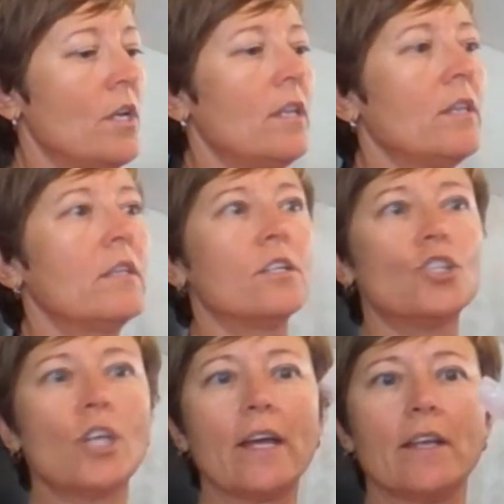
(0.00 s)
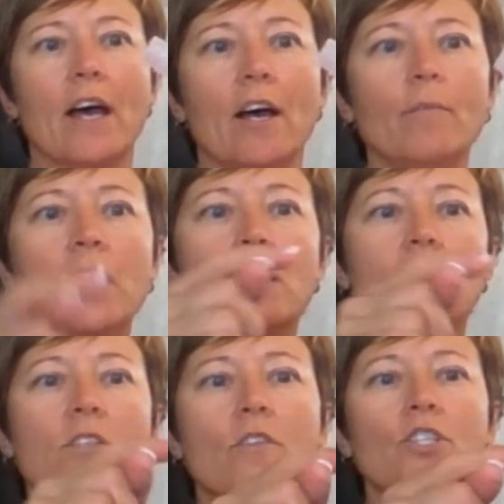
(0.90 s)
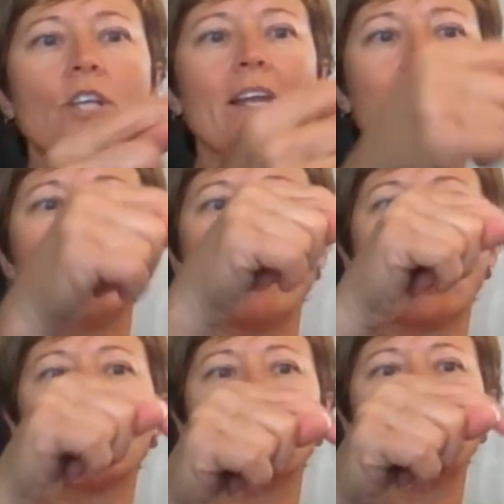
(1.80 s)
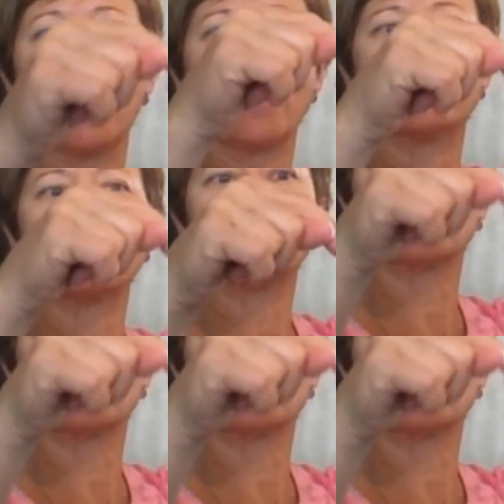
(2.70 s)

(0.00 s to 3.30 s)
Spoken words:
the jet neb. So the jet neb already has a little